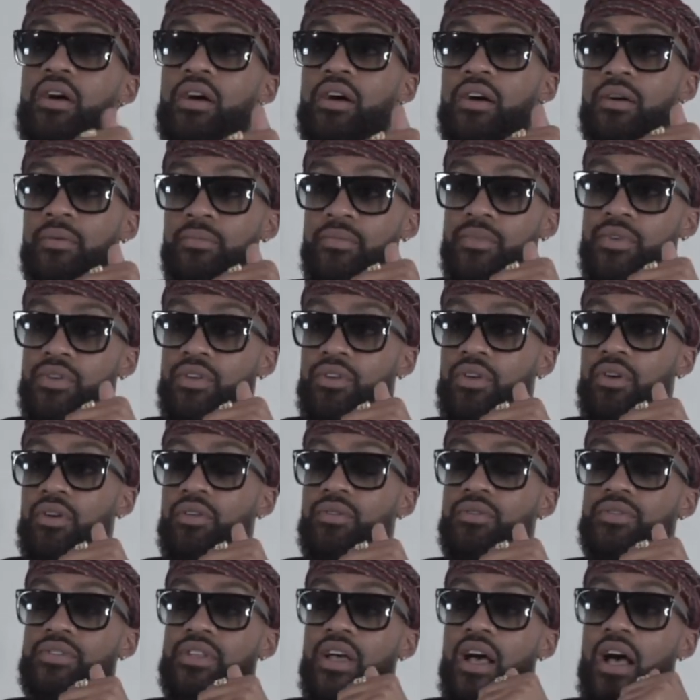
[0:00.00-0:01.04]
up. It
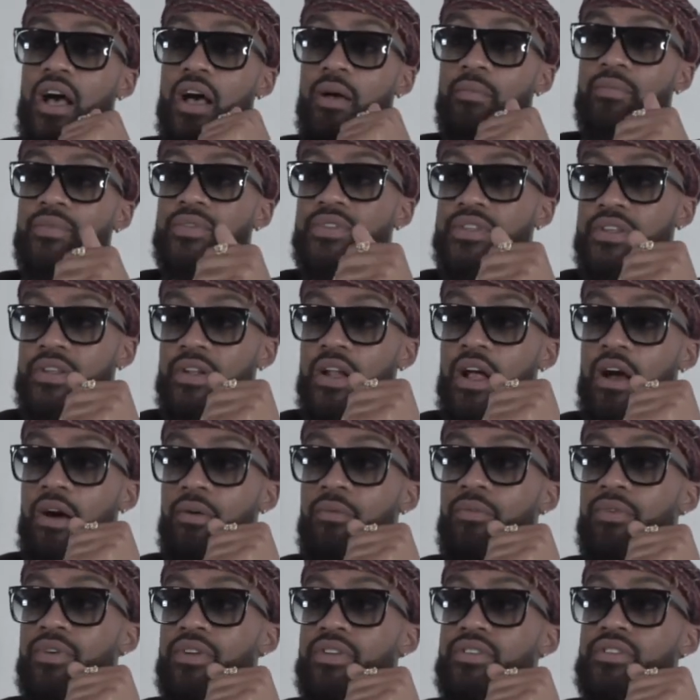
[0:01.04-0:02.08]
was the opposite. I
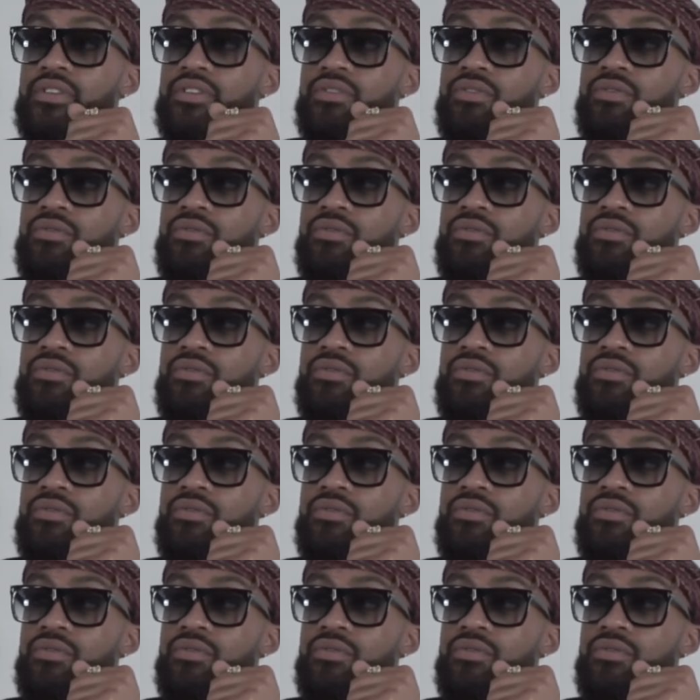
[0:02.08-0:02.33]
wanted to